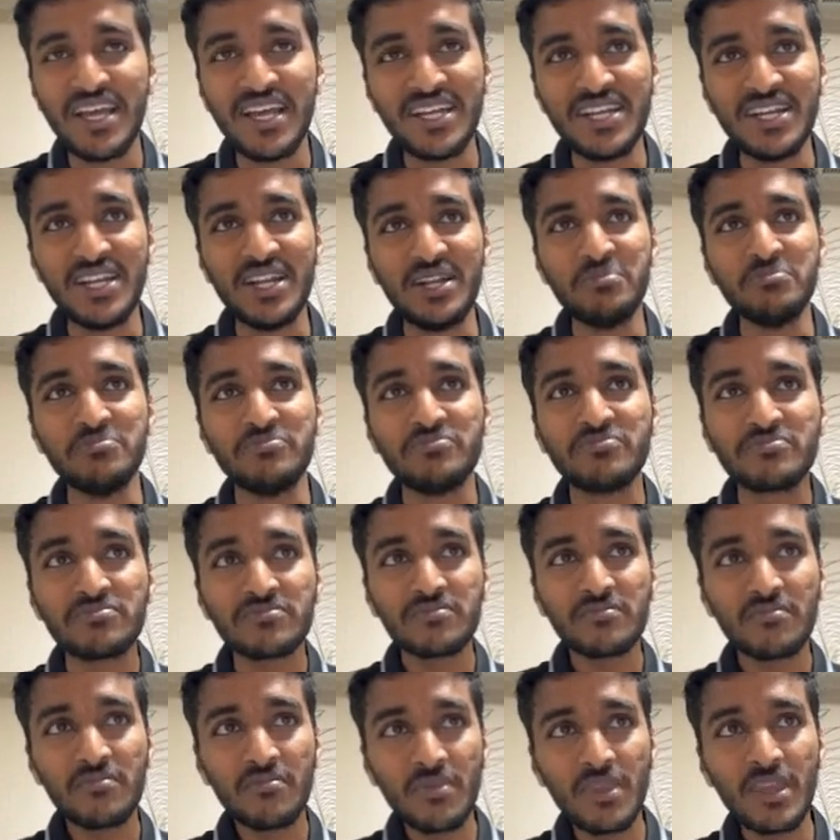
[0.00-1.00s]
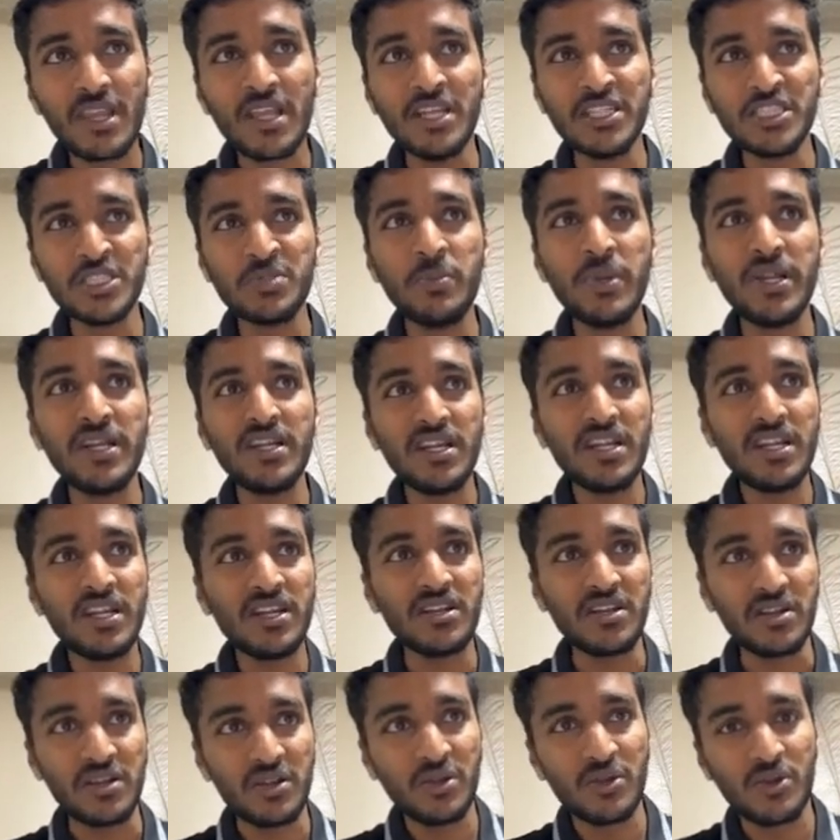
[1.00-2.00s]
I, it's better
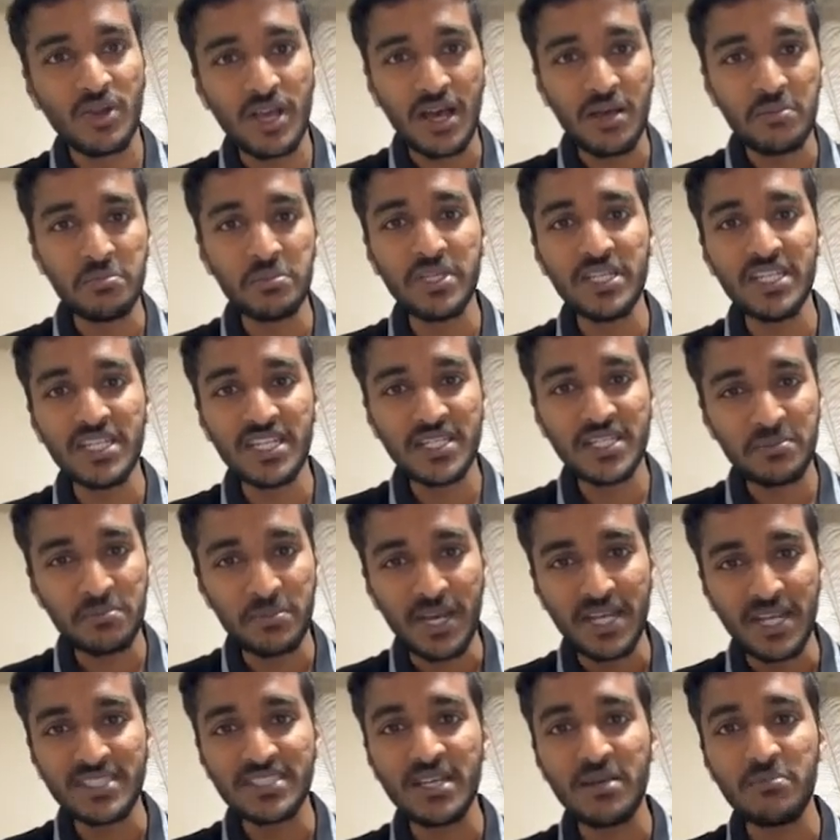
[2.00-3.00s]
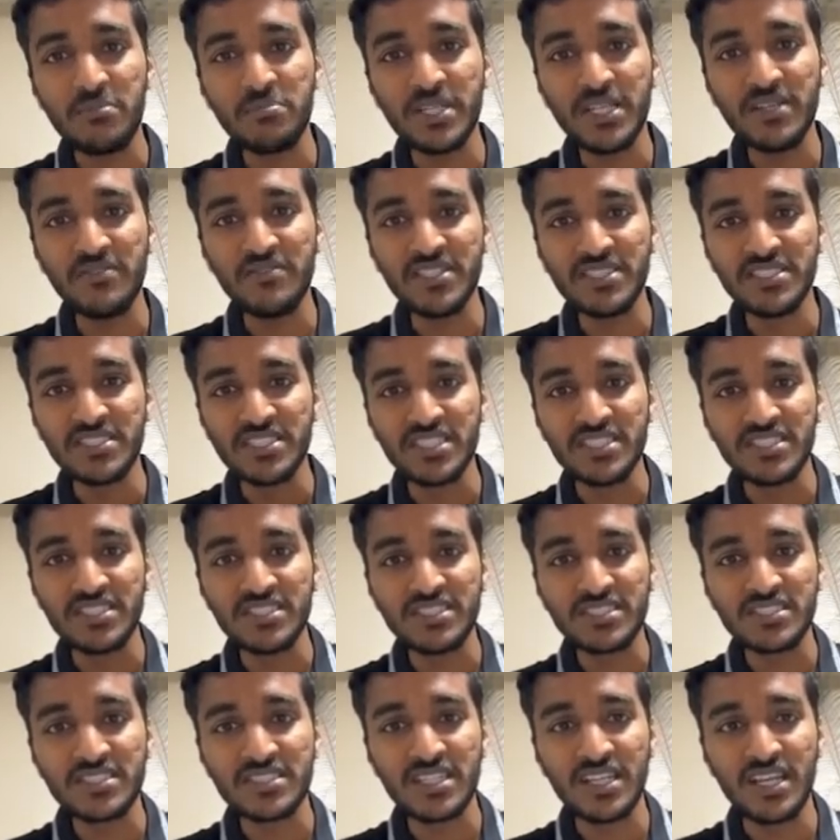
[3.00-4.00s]
come here buy something
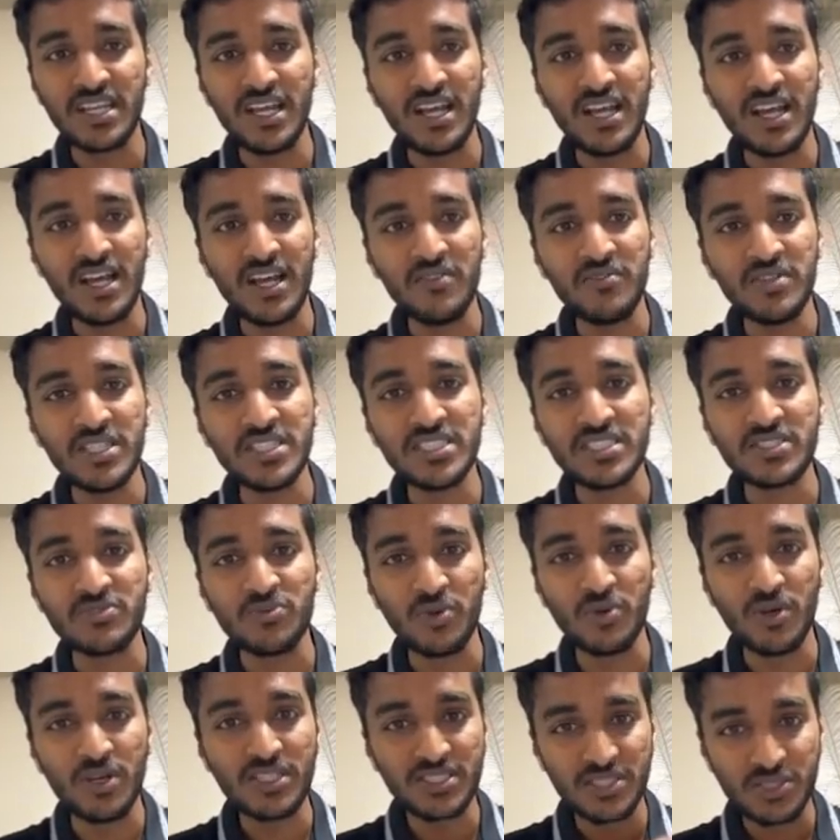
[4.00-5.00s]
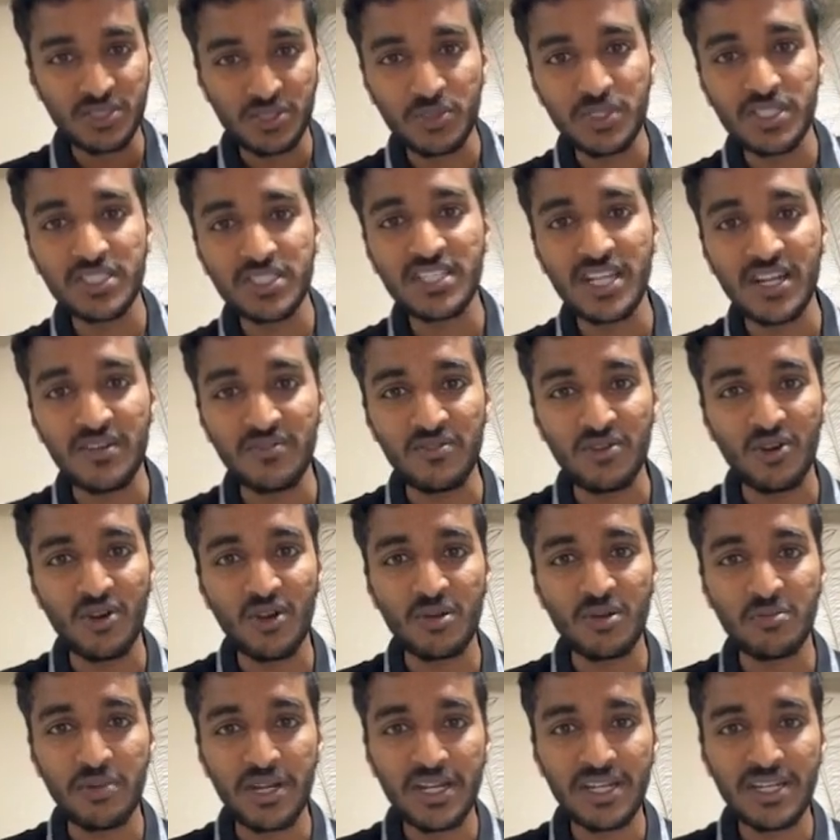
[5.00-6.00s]
which works to this
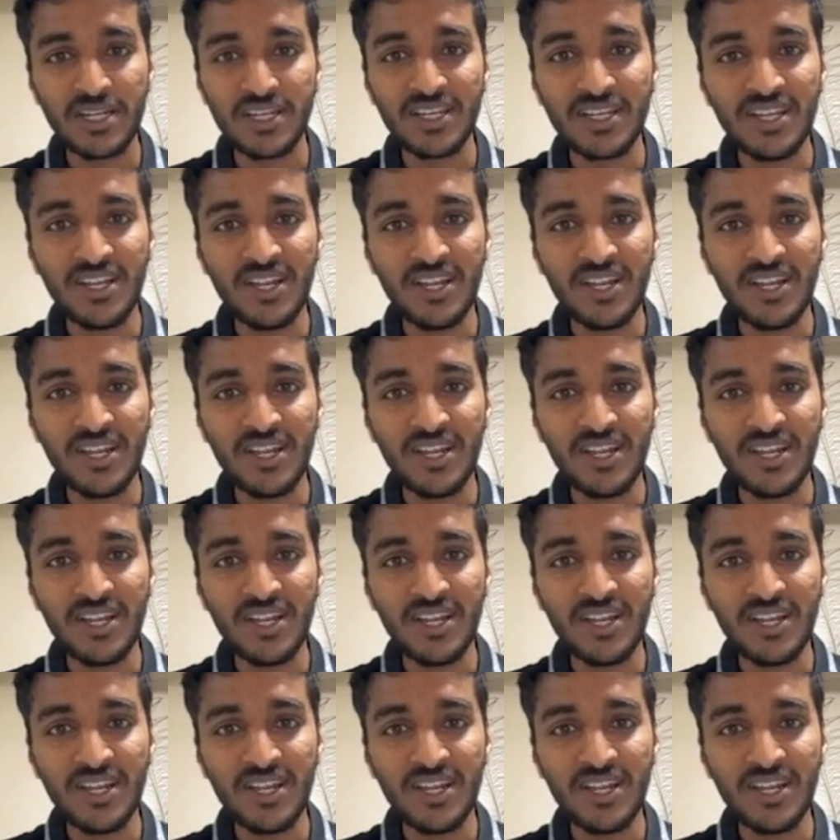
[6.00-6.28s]
environment.